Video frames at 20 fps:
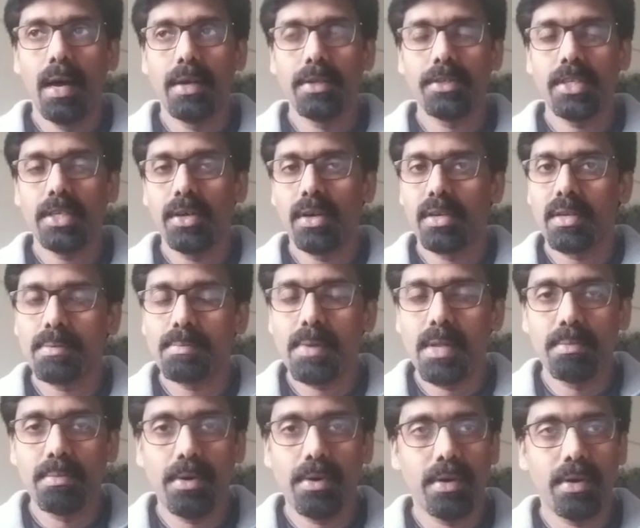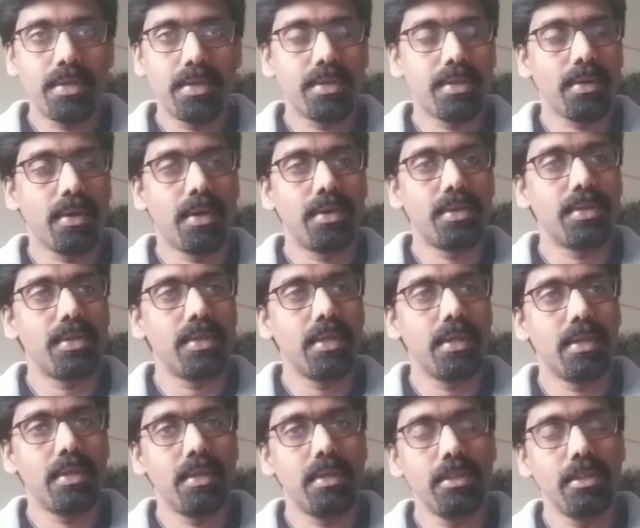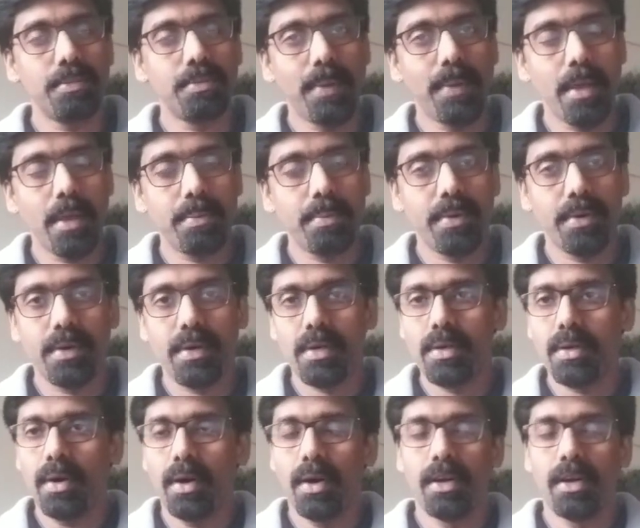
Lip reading: see on the billboards or see on newspaper,